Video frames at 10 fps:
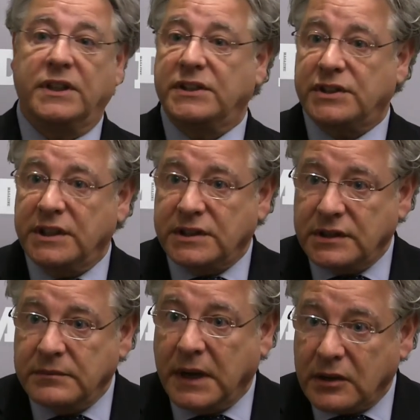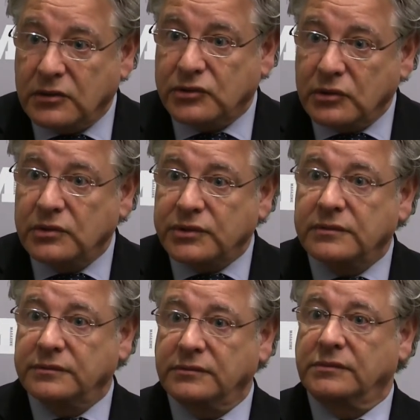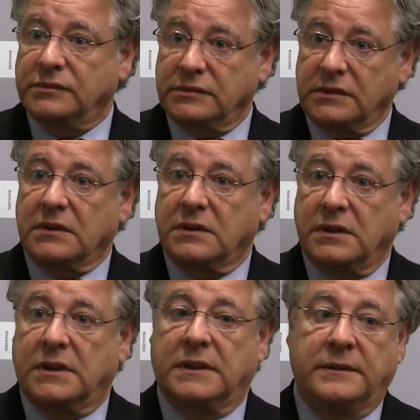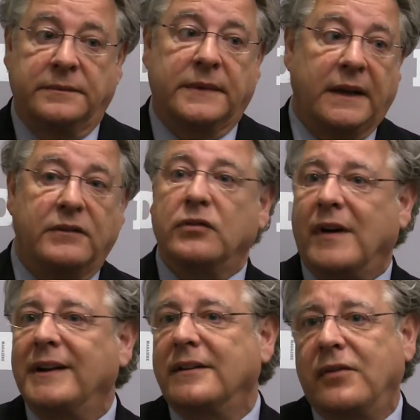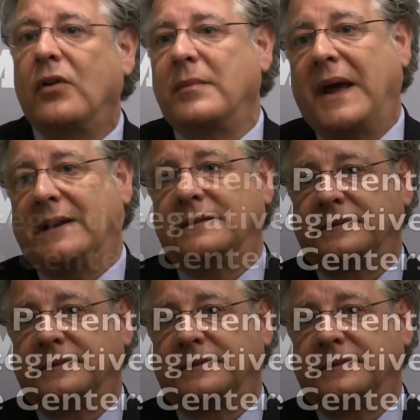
teach this in medical schools um, and to find a format.